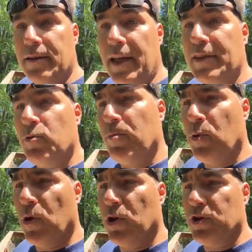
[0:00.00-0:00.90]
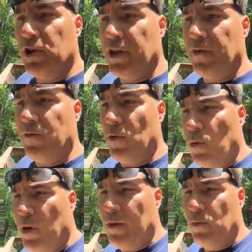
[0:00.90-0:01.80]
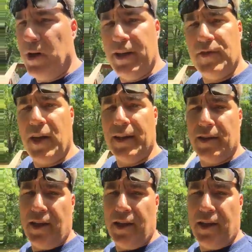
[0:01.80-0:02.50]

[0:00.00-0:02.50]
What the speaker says: That's what Porter's looking for. What is that